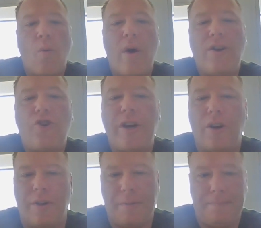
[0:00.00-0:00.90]
The
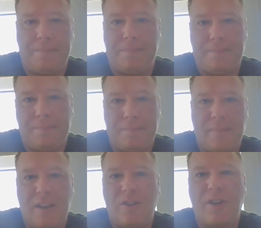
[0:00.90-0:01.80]
windshield,
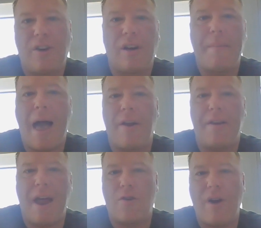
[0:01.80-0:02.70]
securely
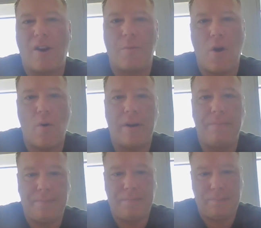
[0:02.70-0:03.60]
mounted, not cracked or broken.